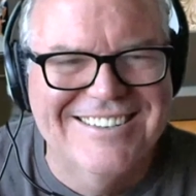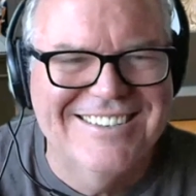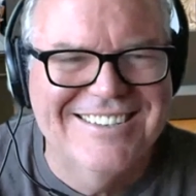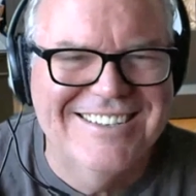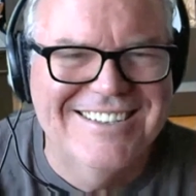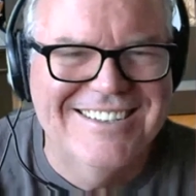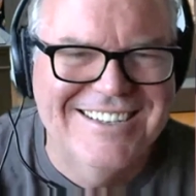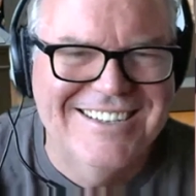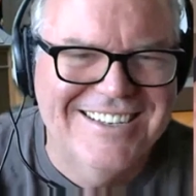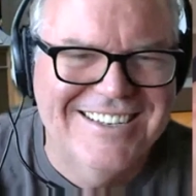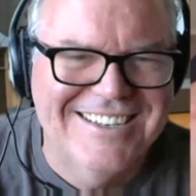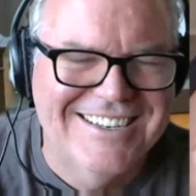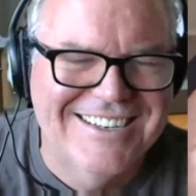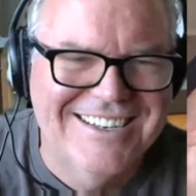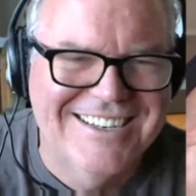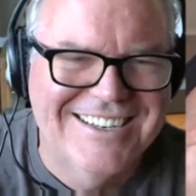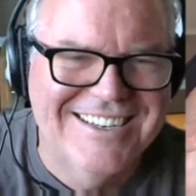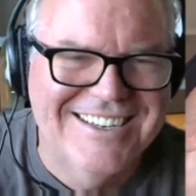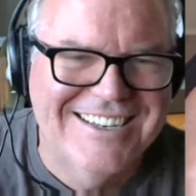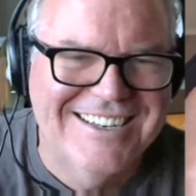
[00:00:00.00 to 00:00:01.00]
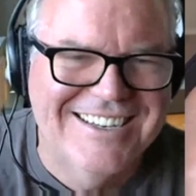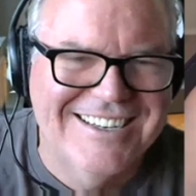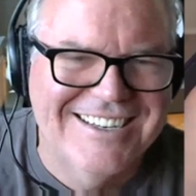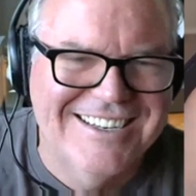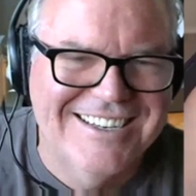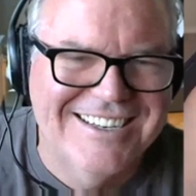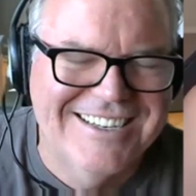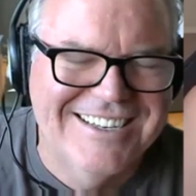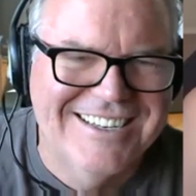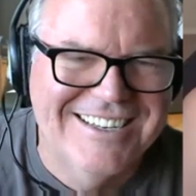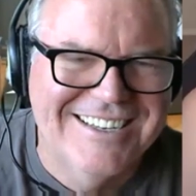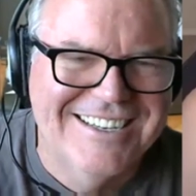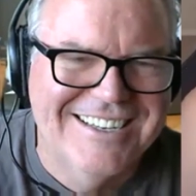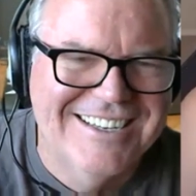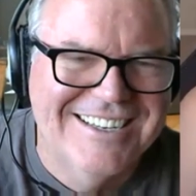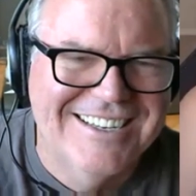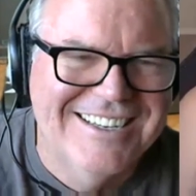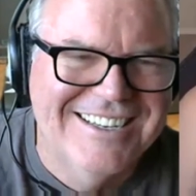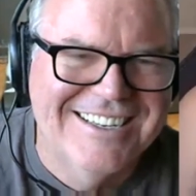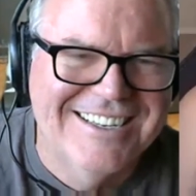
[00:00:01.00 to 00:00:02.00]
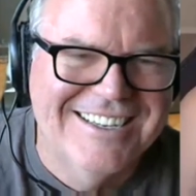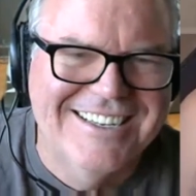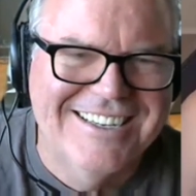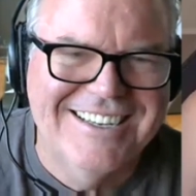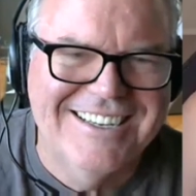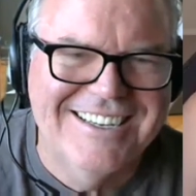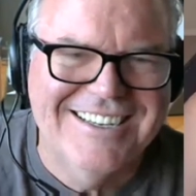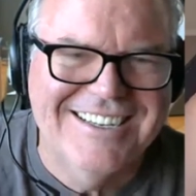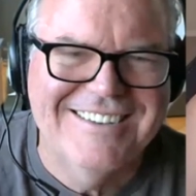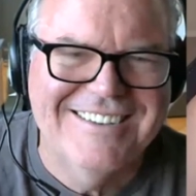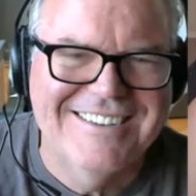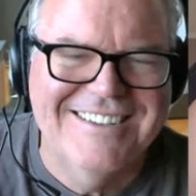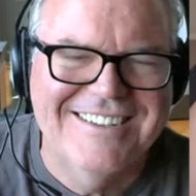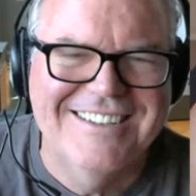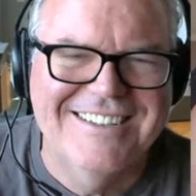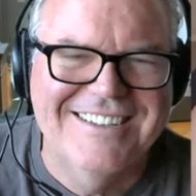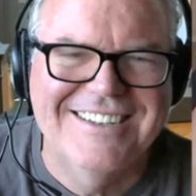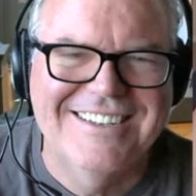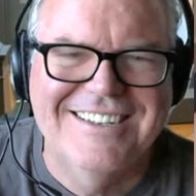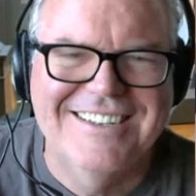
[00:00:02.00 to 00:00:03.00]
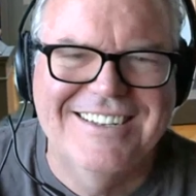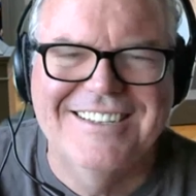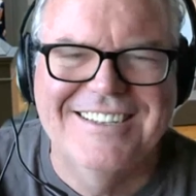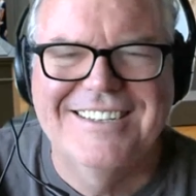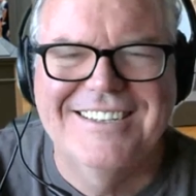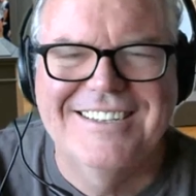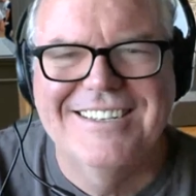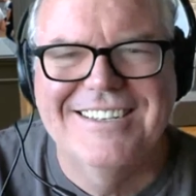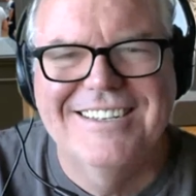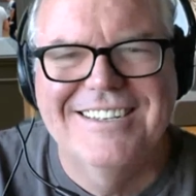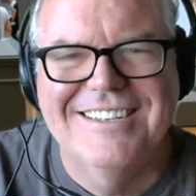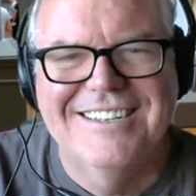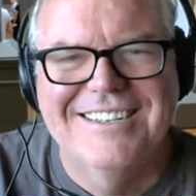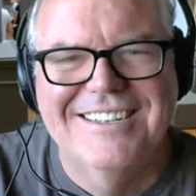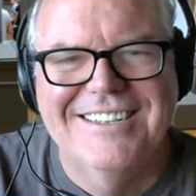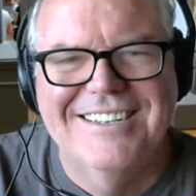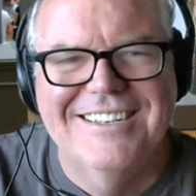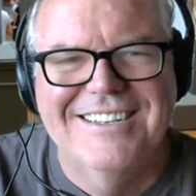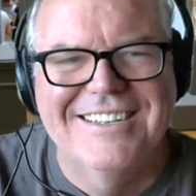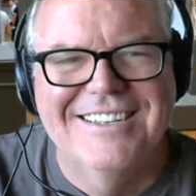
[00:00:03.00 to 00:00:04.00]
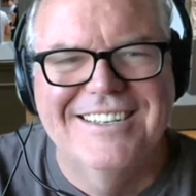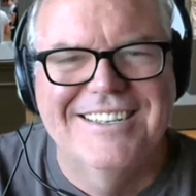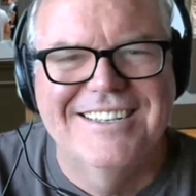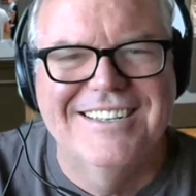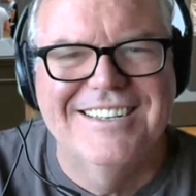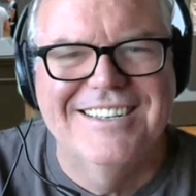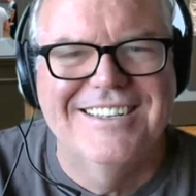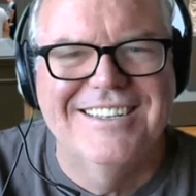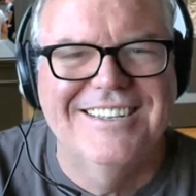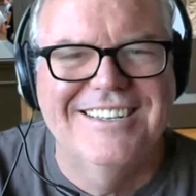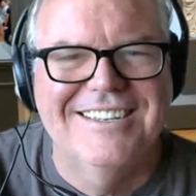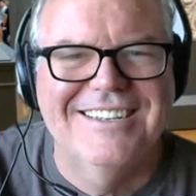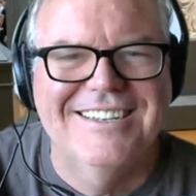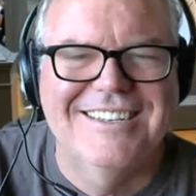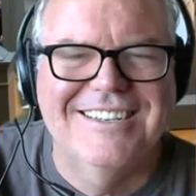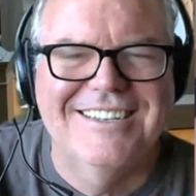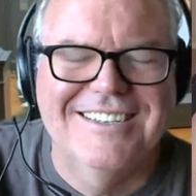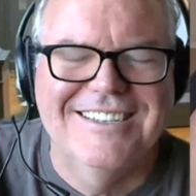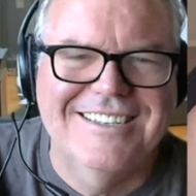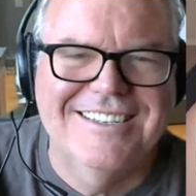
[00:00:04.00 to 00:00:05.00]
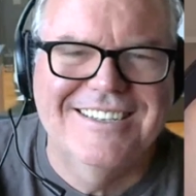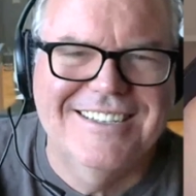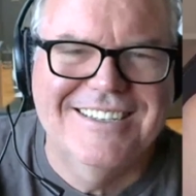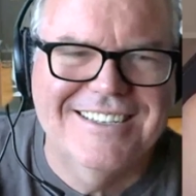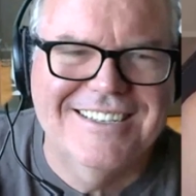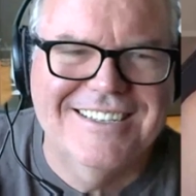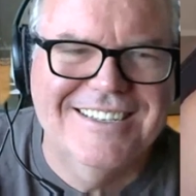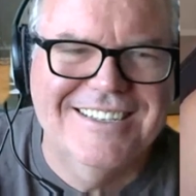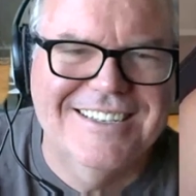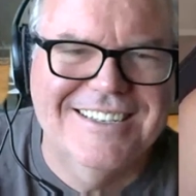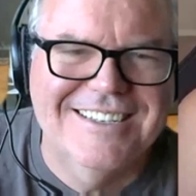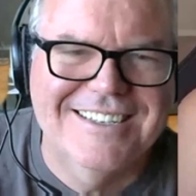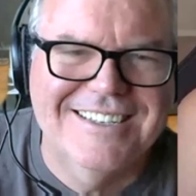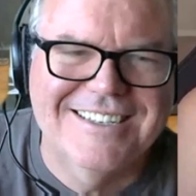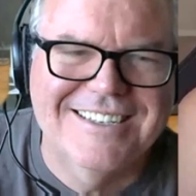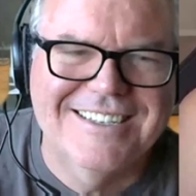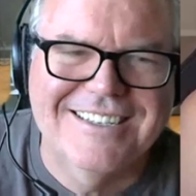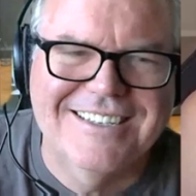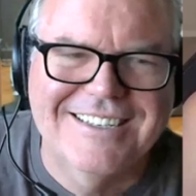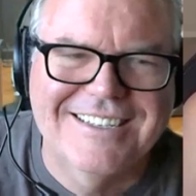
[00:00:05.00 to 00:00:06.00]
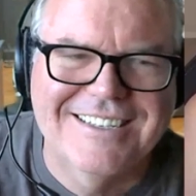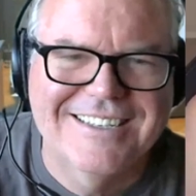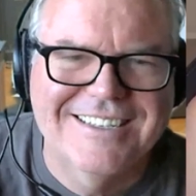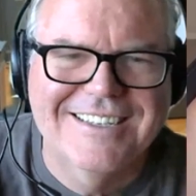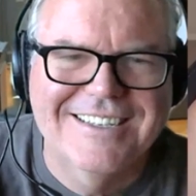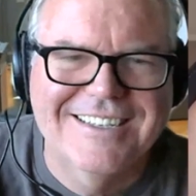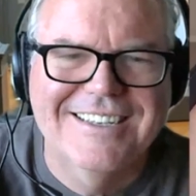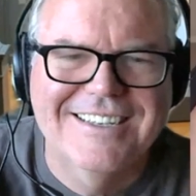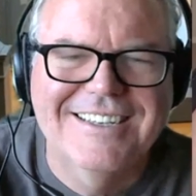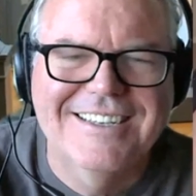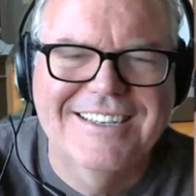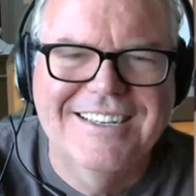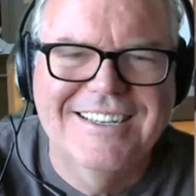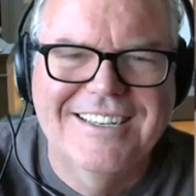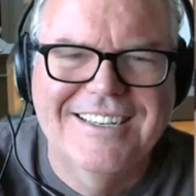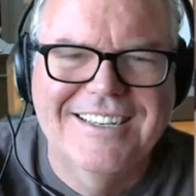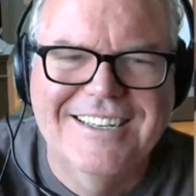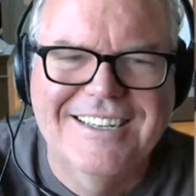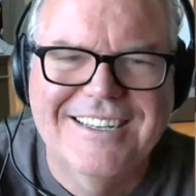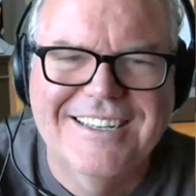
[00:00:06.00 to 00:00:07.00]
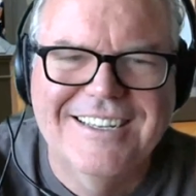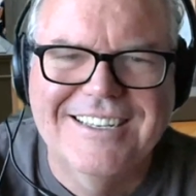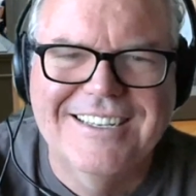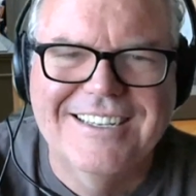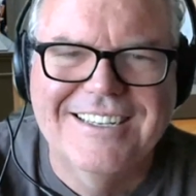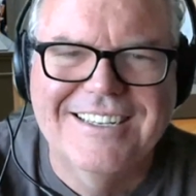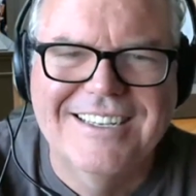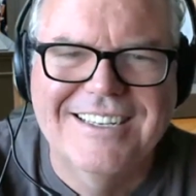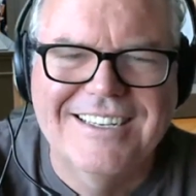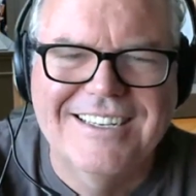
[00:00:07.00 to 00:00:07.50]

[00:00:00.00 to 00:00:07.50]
(not speaking)